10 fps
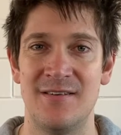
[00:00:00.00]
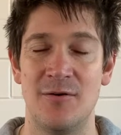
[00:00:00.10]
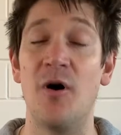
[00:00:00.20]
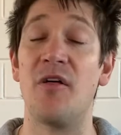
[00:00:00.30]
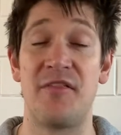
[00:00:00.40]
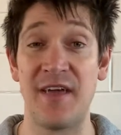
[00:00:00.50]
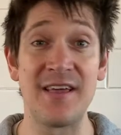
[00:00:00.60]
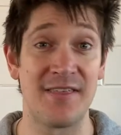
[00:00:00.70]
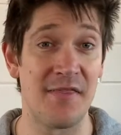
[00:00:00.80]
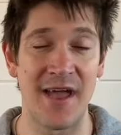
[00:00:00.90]
or
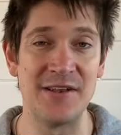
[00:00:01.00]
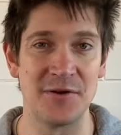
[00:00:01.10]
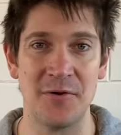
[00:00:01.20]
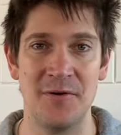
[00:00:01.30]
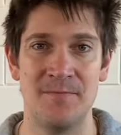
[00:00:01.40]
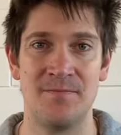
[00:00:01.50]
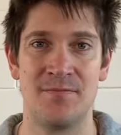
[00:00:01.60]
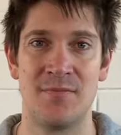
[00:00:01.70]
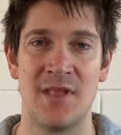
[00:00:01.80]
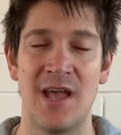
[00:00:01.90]
think that they do.
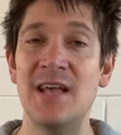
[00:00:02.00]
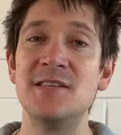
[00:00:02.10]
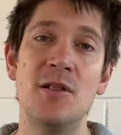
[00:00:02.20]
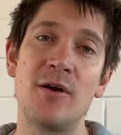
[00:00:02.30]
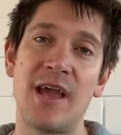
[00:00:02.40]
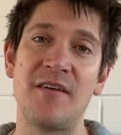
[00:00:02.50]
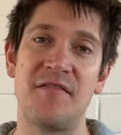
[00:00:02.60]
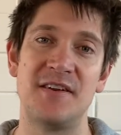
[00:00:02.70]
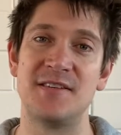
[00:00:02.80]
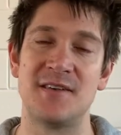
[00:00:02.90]
He's looking
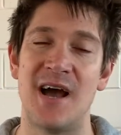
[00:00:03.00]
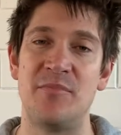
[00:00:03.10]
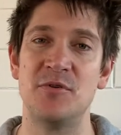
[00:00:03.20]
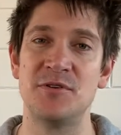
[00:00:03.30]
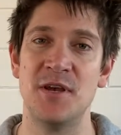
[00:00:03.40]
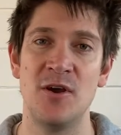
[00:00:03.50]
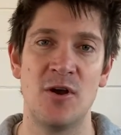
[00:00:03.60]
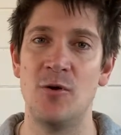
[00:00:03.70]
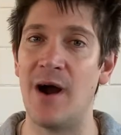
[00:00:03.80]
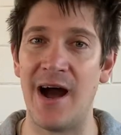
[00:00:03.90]
for disciples
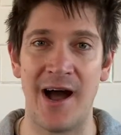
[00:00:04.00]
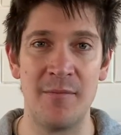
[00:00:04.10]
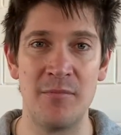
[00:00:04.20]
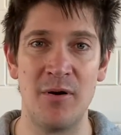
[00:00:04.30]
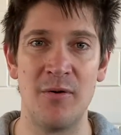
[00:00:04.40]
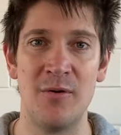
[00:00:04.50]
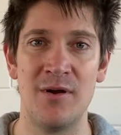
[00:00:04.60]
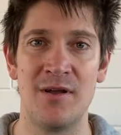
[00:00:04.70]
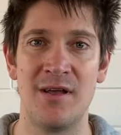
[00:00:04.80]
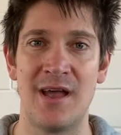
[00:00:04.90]
who are humble
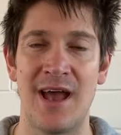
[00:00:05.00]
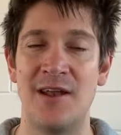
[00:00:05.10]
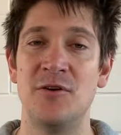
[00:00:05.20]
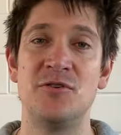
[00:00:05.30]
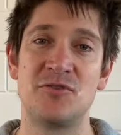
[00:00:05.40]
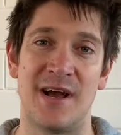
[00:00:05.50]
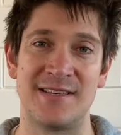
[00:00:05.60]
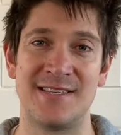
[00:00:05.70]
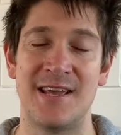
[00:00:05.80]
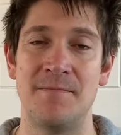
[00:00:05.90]
and who
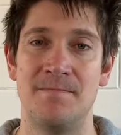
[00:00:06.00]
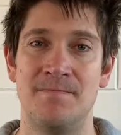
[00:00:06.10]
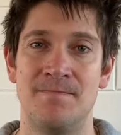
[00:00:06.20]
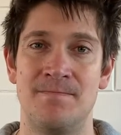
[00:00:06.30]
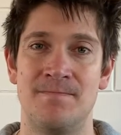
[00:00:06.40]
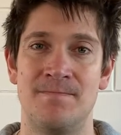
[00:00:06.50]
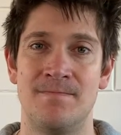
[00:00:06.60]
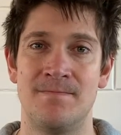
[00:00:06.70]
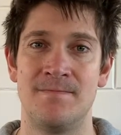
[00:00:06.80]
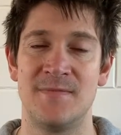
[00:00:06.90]
trust Him.
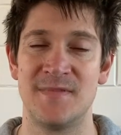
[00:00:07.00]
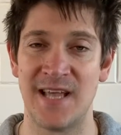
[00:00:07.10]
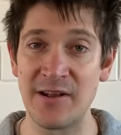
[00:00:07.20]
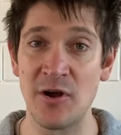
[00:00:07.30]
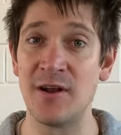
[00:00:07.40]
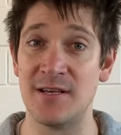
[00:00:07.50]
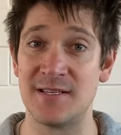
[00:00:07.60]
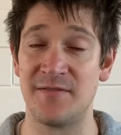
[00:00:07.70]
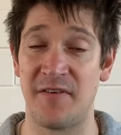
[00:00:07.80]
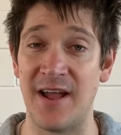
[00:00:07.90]
Take notice,
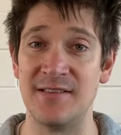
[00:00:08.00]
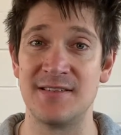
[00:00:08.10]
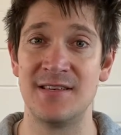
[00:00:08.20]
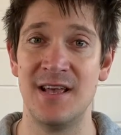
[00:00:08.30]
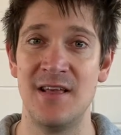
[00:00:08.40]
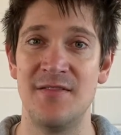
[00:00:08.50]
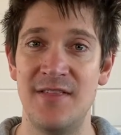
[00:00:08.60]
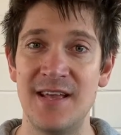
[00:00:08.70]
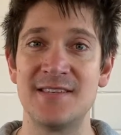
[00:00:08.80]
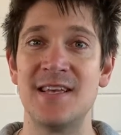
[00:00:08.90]
friends.
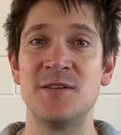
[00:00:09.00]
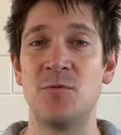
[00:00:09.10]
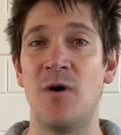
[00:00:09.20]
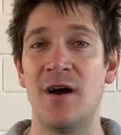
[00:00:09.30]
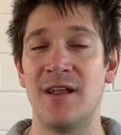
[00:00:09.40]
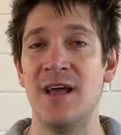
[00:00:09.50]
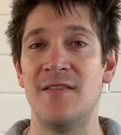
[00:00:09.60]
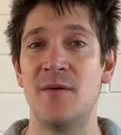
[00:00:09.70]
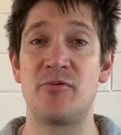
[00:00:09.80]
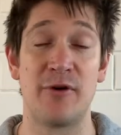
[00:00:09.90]
This is what
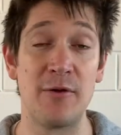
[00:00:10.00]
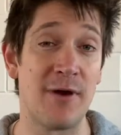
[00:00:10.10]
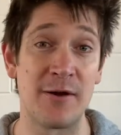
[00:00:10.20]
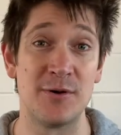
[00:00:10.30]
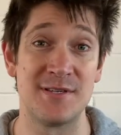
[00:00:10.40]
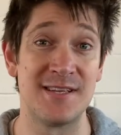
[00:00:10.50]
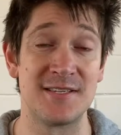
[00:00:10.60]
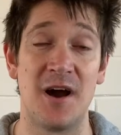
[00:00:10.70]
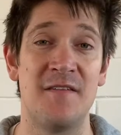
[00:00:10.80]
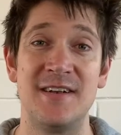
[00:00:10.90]
the prerequisites
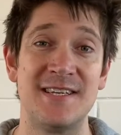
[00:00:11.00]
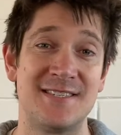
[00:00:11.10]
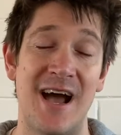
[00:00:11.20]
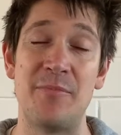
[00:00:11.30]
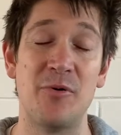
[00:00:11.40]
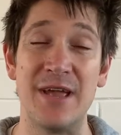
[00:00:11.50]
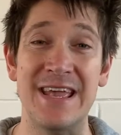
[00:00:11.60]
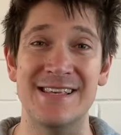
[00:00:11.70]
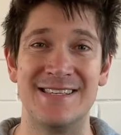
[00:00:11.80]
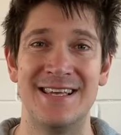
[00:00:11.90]
of a disciple
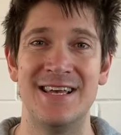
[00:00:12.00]
is